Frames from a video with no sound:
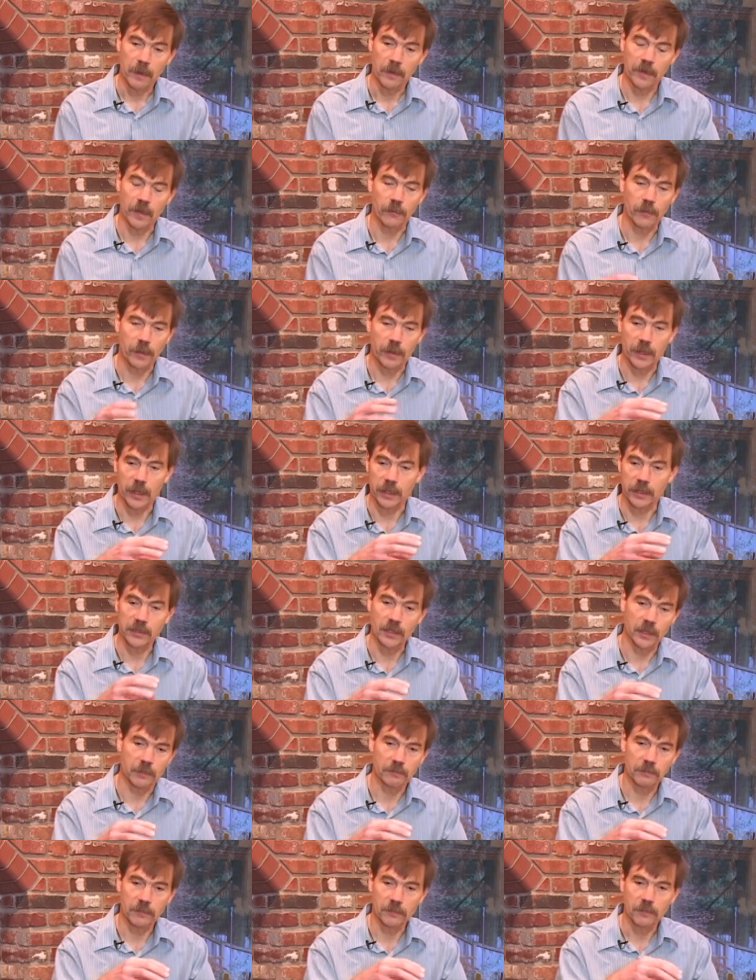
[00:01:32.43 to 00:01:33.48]
different things
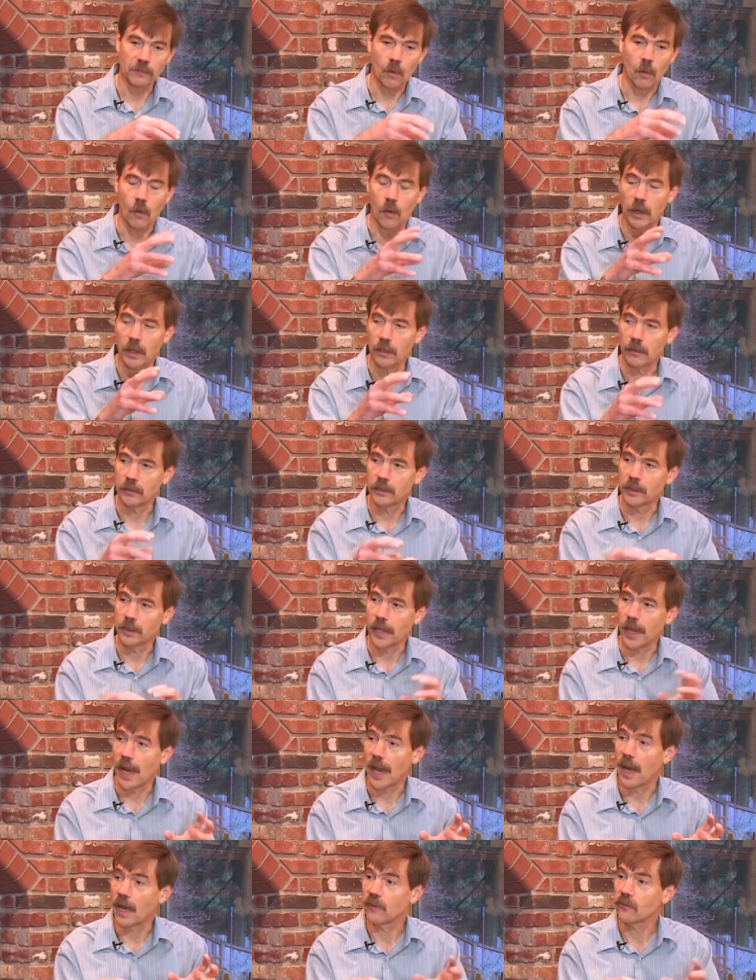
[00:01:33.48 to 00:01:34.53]
like oil and
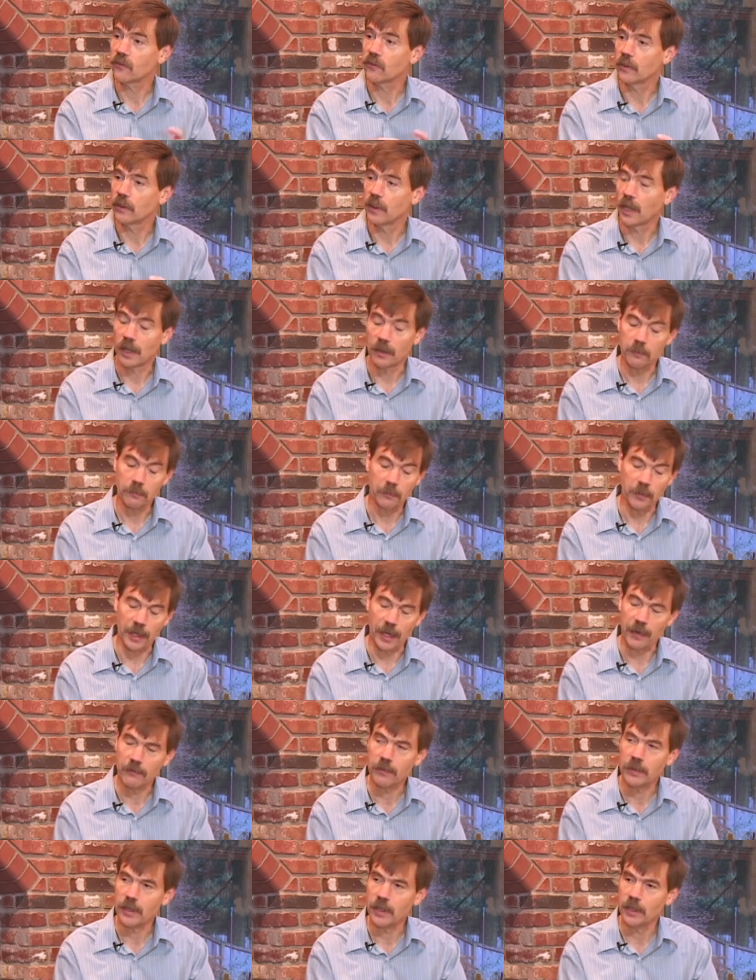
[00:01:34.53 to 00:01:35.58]
gas and that. But
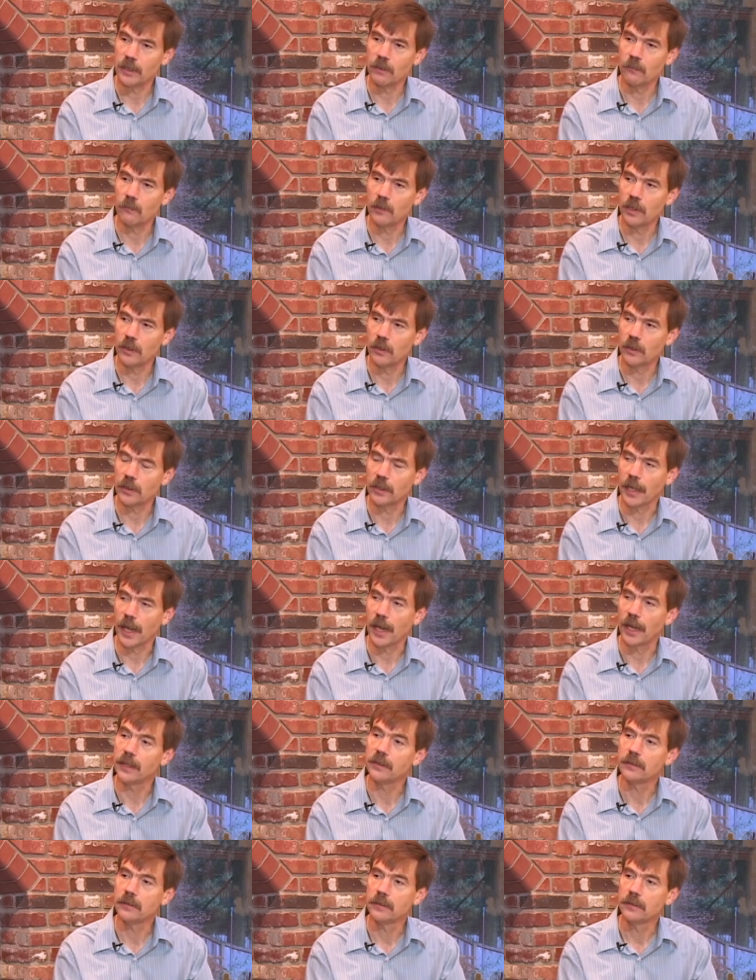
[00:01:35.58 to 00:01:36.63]
everything that we looked
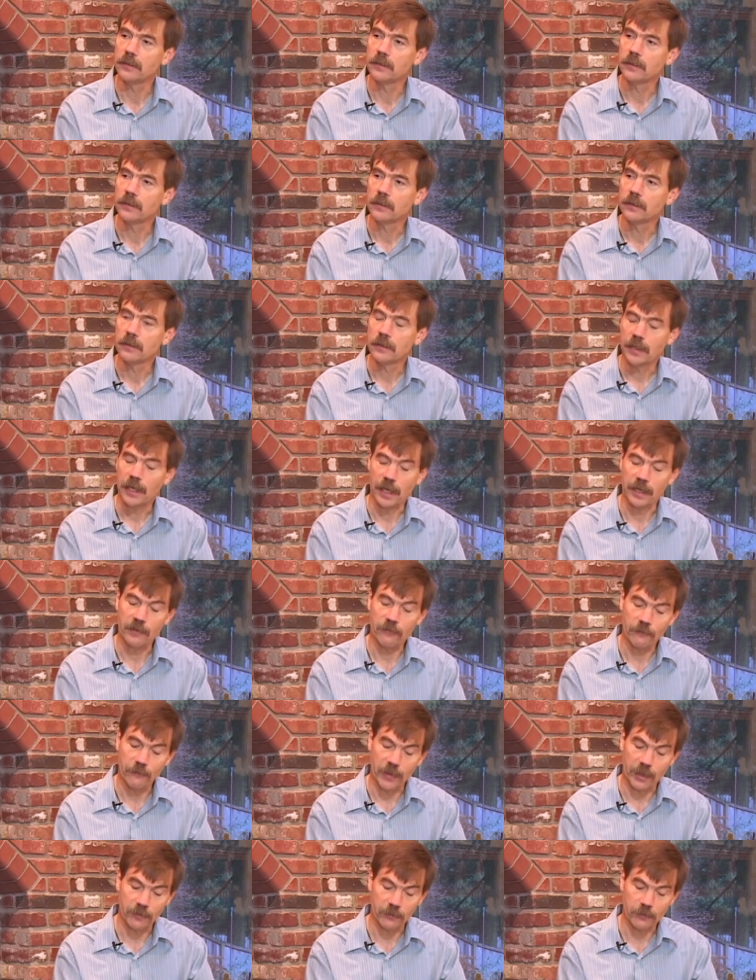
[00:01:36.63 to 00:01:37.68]
at had to
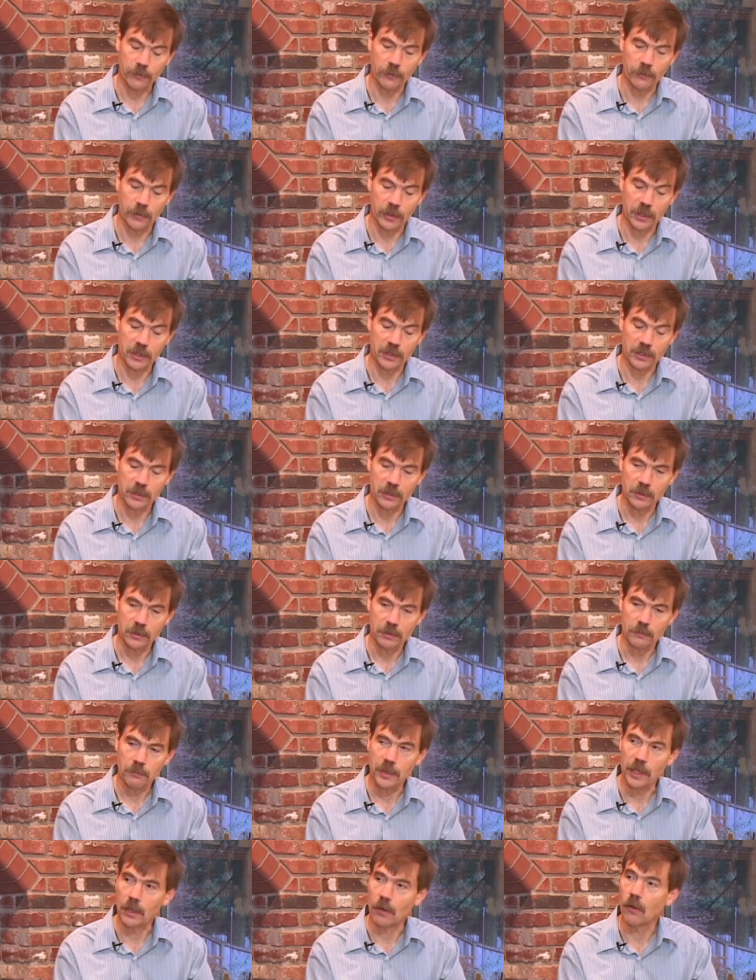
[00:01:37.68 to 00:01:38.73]
fit through this
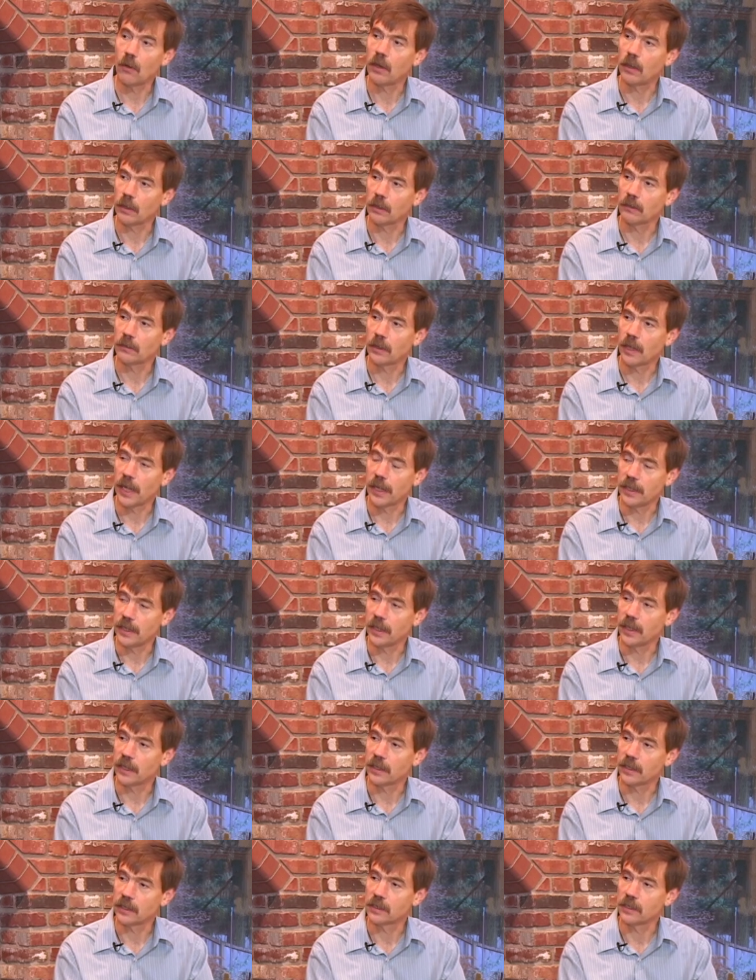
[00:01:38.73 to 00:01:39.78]
peak oil
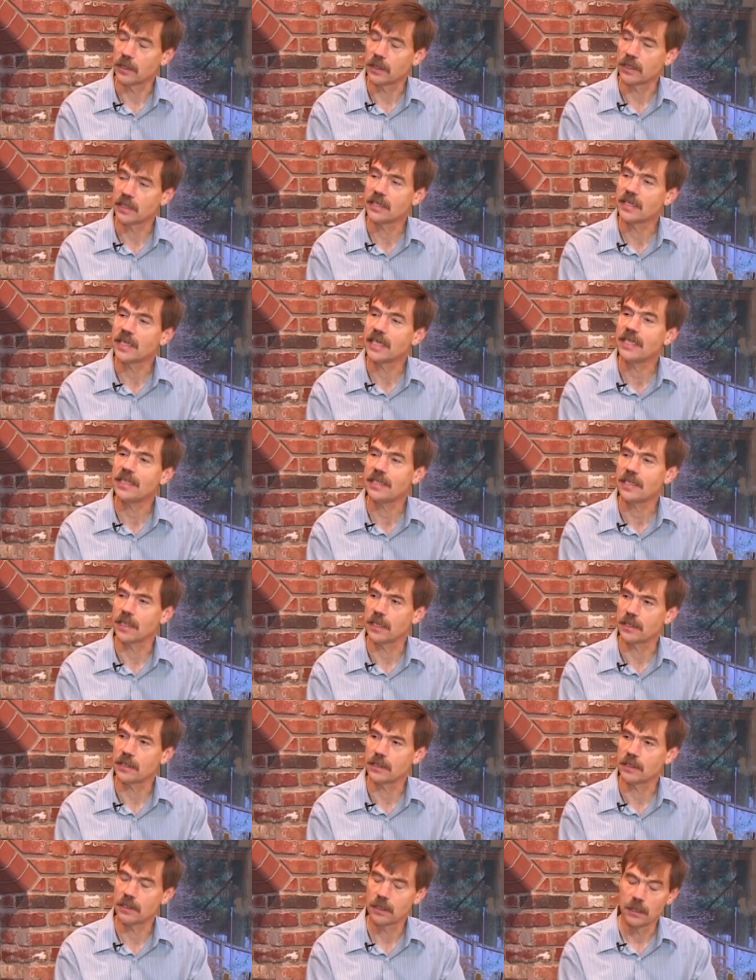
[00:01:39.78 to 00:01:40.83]
idea, this
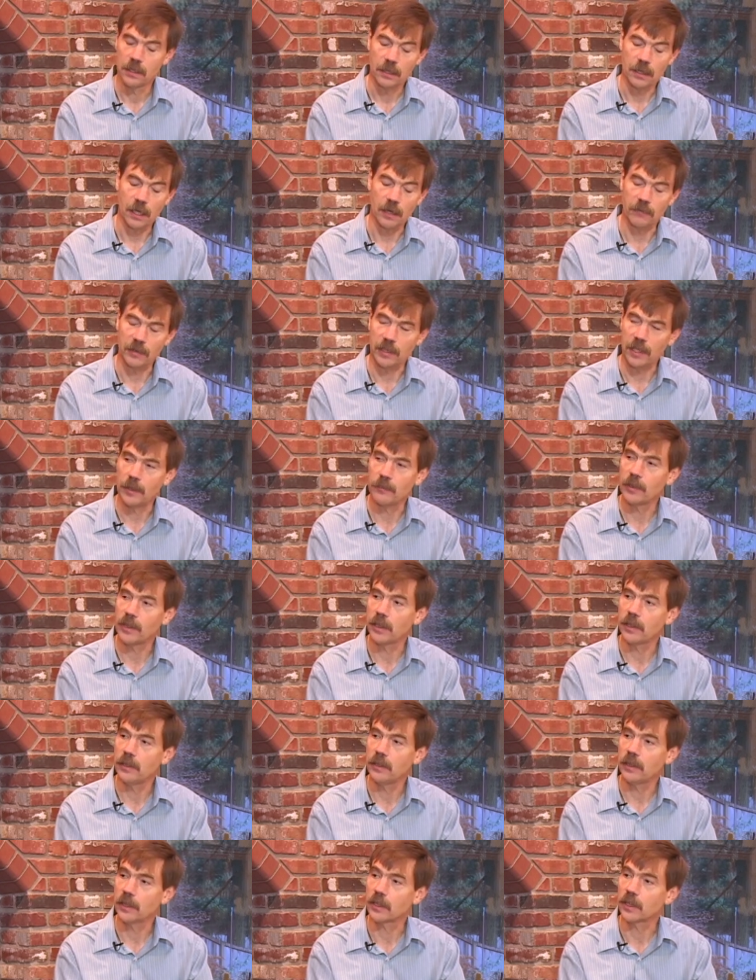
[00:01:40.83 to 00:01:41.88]
thesis of a
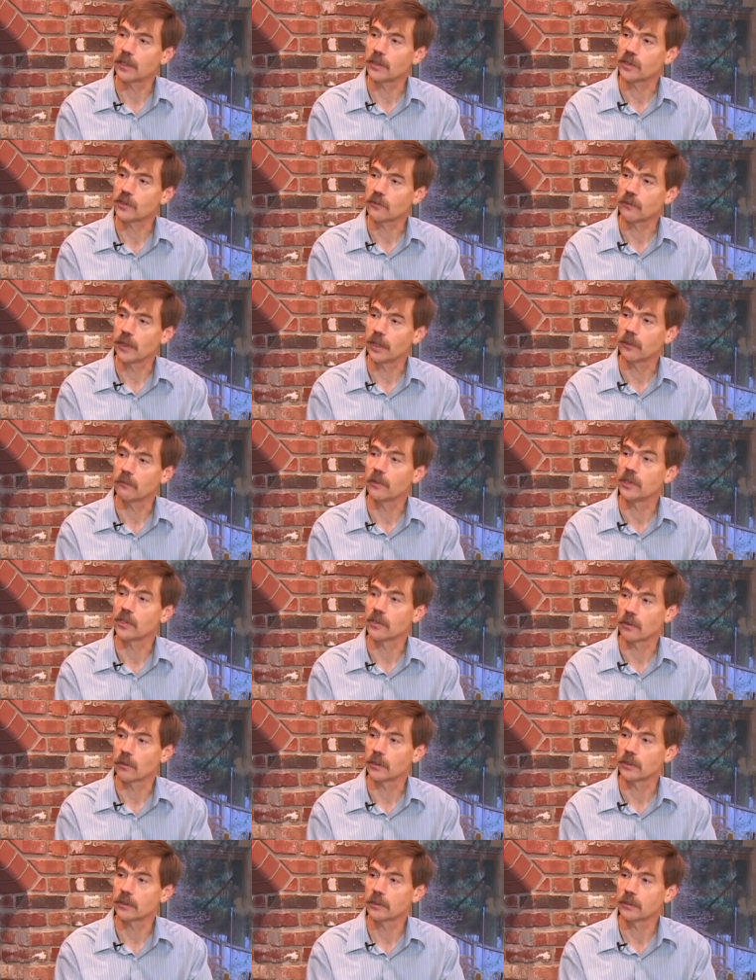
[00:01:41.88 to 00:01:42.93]
limited and constrained
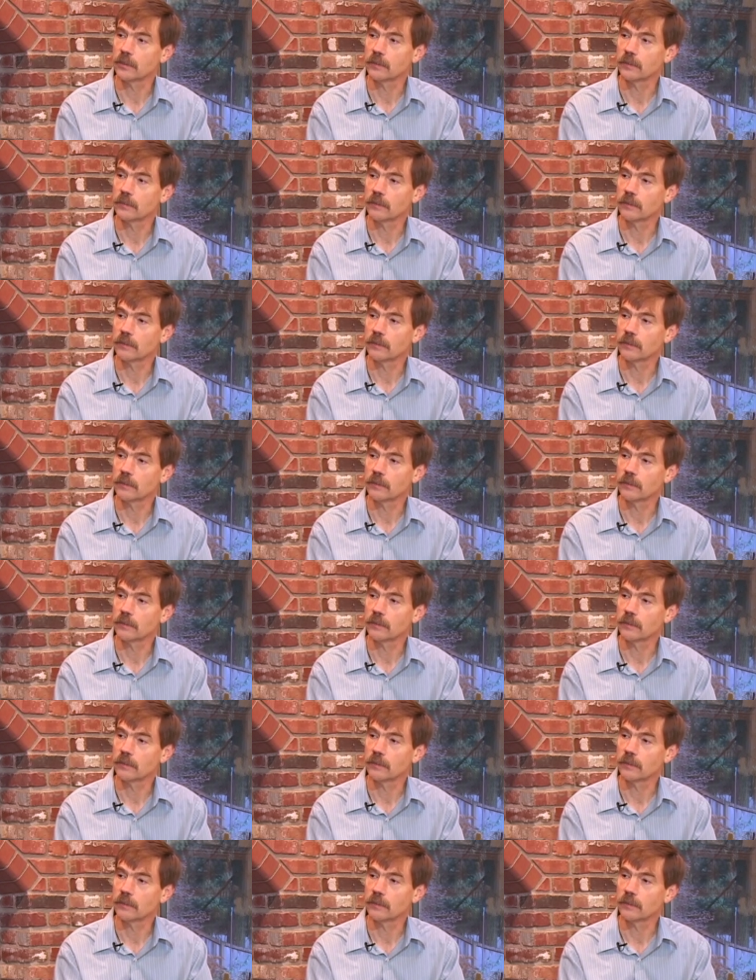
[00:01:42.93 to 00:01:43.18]
resource.